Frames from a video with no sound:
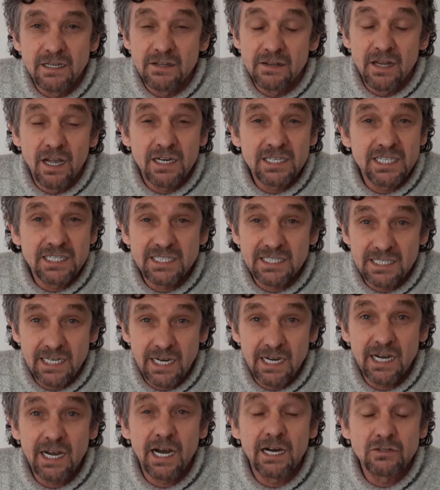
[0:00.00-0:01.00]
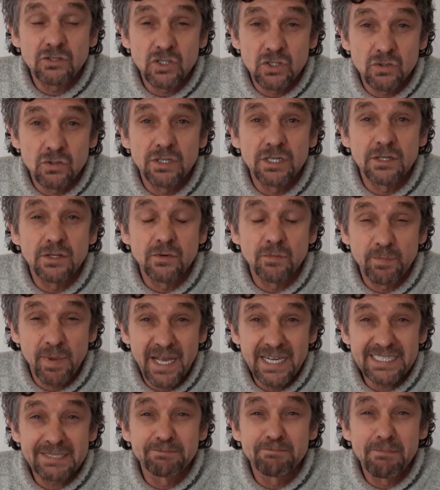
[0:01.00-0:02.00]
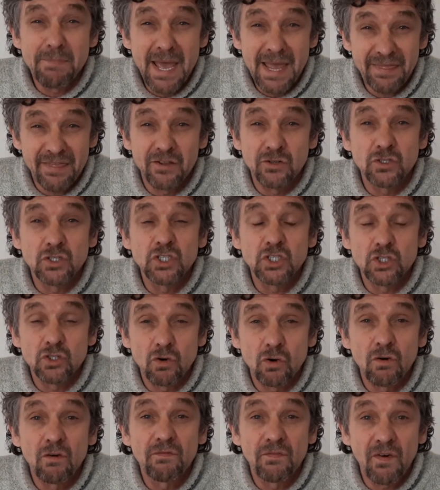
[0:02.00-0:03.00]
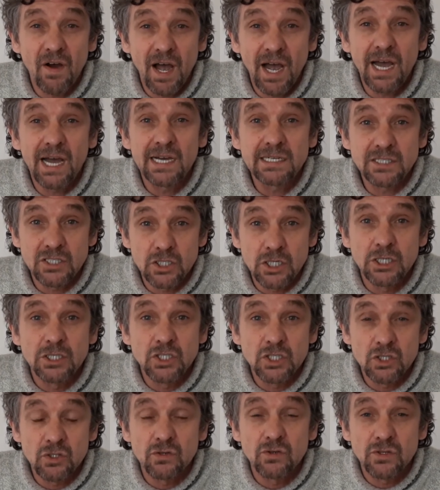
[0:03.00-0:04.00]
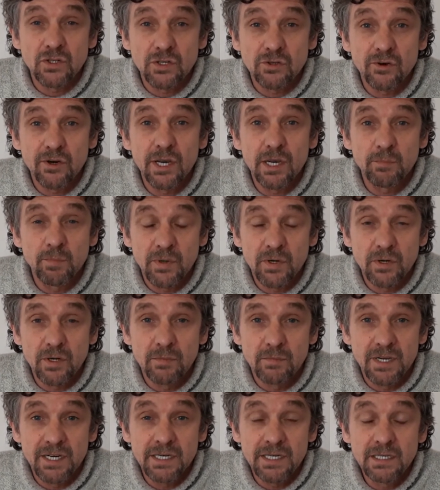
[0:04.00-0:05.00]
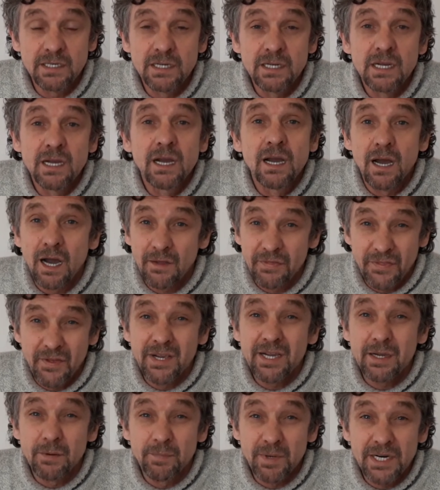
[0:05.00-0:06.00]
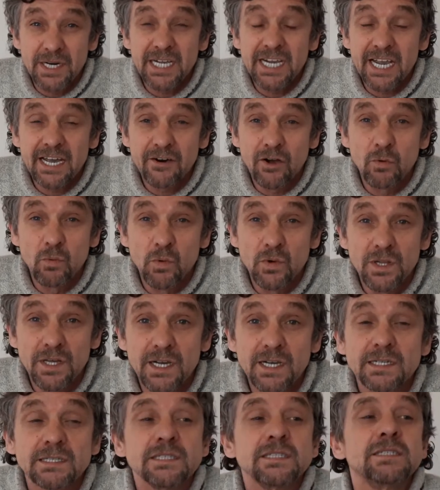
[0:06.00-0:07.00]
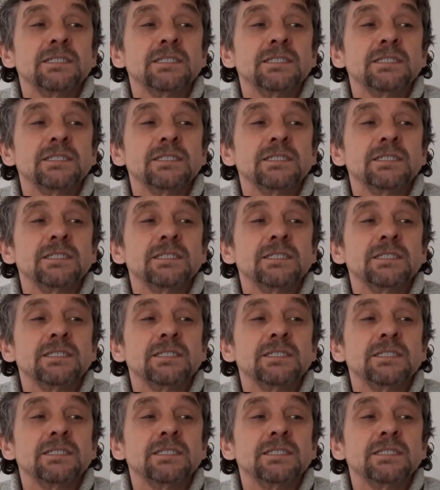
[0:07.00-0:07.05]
and like I said, I'll show you the best methods so far to construct the Great Pyramid, I think I better get on with it.